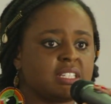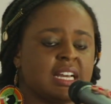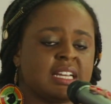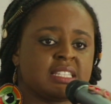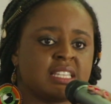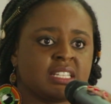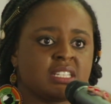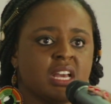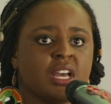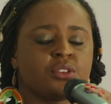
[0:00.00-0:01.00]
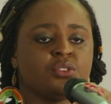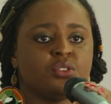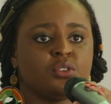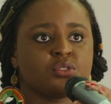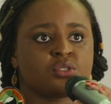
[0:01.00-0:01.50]
recognize that,
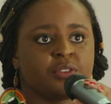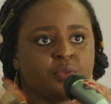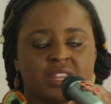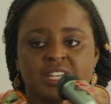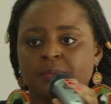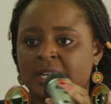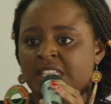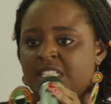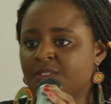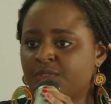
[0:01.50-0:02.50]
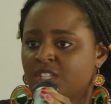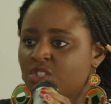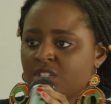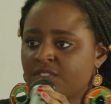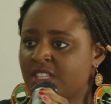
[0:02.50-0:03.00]
so if we think about the
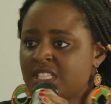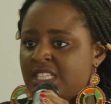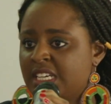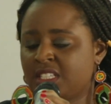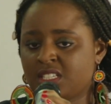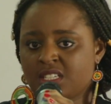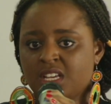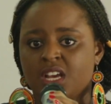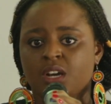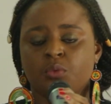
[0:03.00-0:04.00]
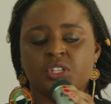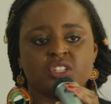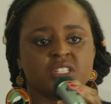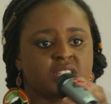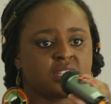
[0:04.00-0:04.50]
definition of the state,
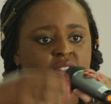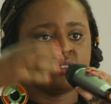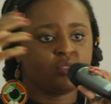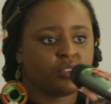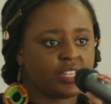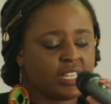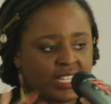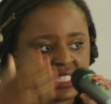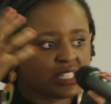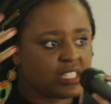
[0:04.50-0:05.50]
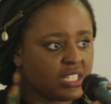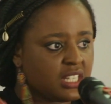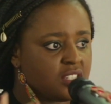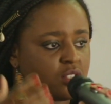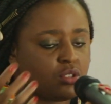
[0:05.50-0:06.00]
which is, the
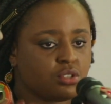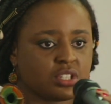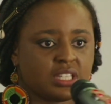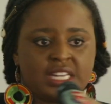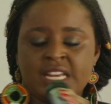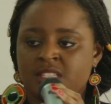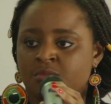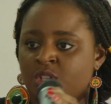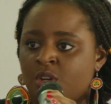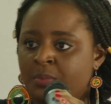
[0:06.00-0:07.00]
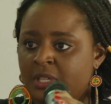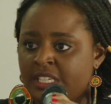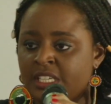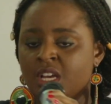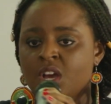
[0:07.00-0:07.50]
entity, the institution that has a
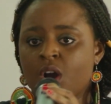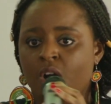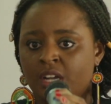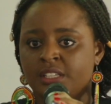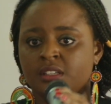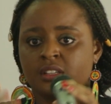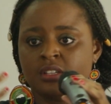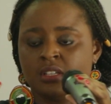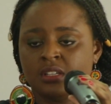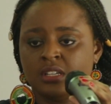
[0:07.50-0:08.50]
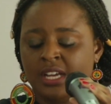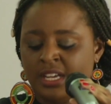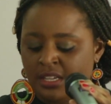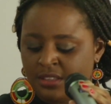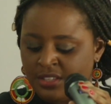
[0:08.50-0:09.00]
monopoly on
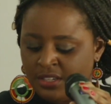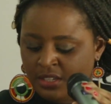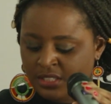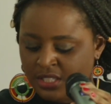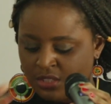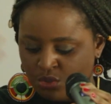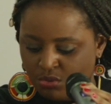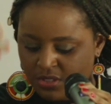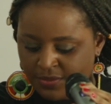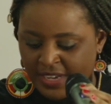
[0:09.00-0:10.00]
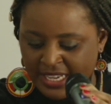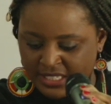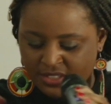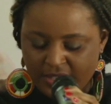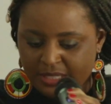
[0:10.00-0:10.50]
the tools of
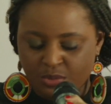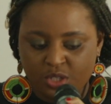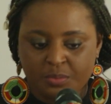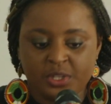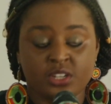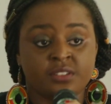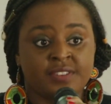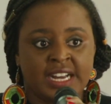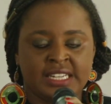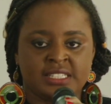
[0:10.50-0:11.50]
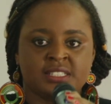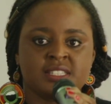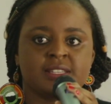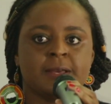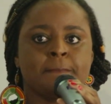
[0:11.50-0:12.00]
violence, right? Monopoly on
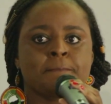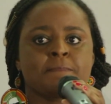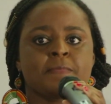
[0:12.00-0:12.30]
violence.